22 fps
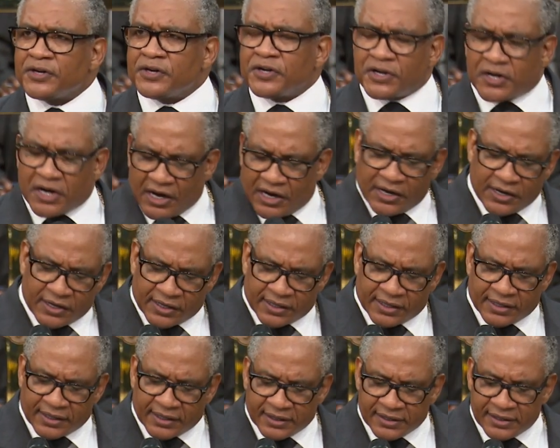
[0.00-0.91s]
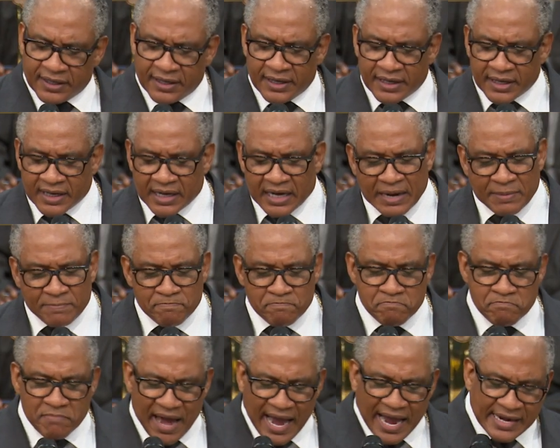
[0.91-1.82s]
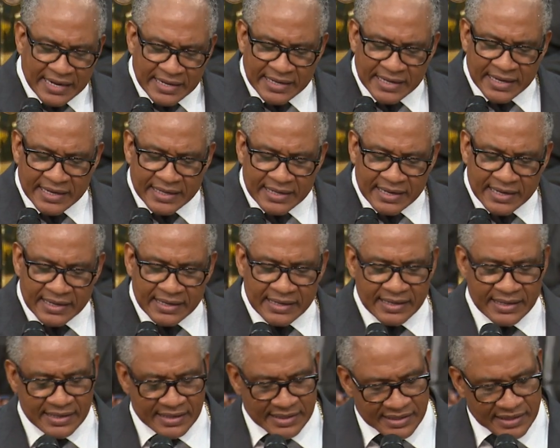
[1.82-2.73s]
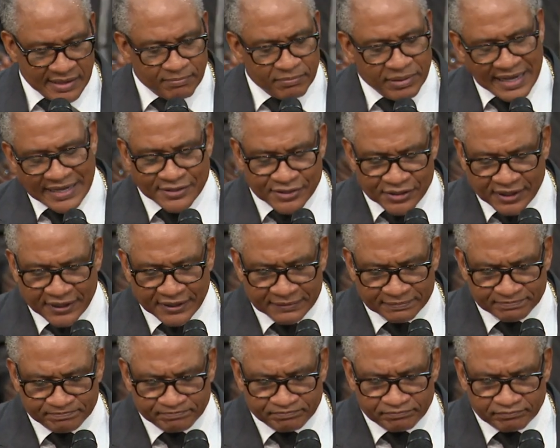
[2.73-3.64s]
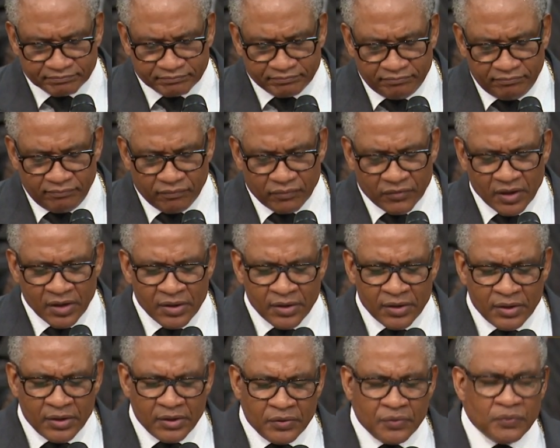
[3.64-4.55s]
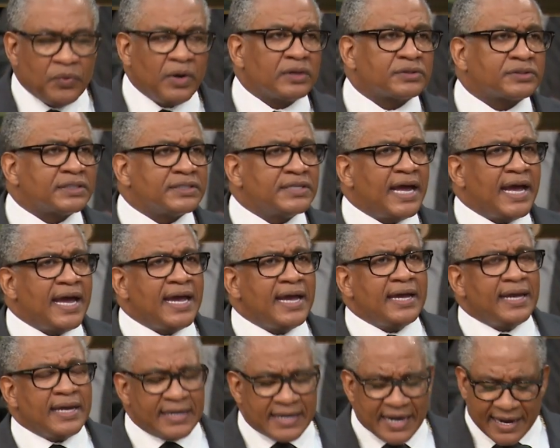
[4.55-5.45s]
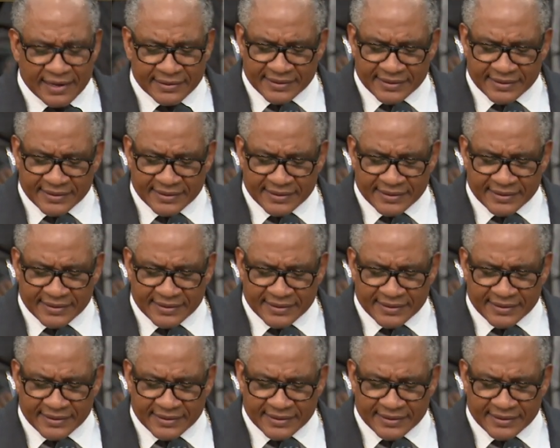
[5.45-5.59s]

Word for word: God commanded the blessing. Well, today in our